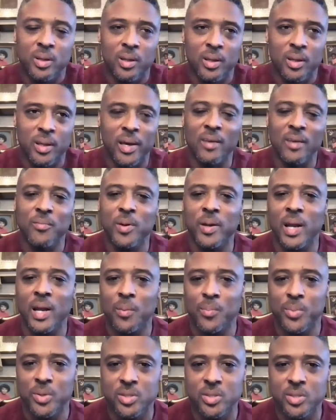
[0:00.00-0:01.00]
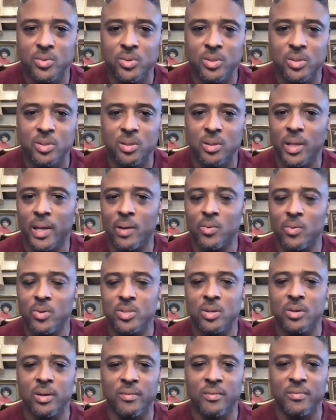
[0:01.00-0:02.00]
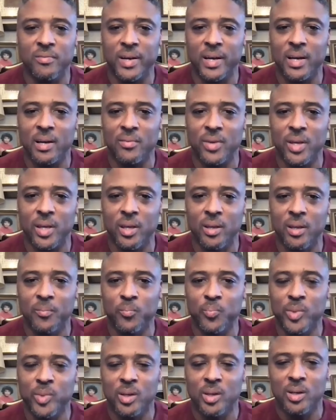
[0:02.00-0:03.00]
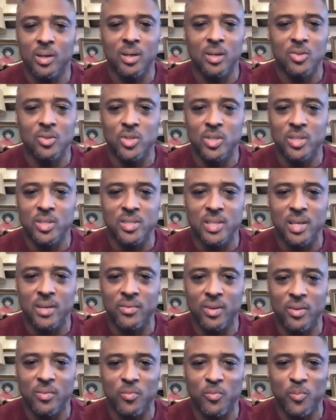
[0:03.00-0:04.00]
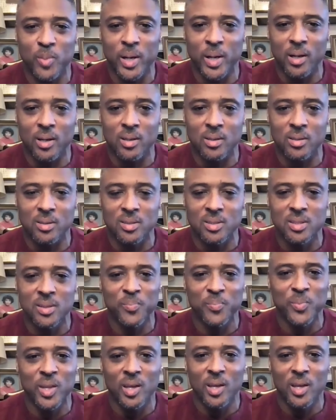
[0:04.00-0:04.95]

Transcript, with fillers: he gave me an opportunity. I was only 5'8, 170 pounds.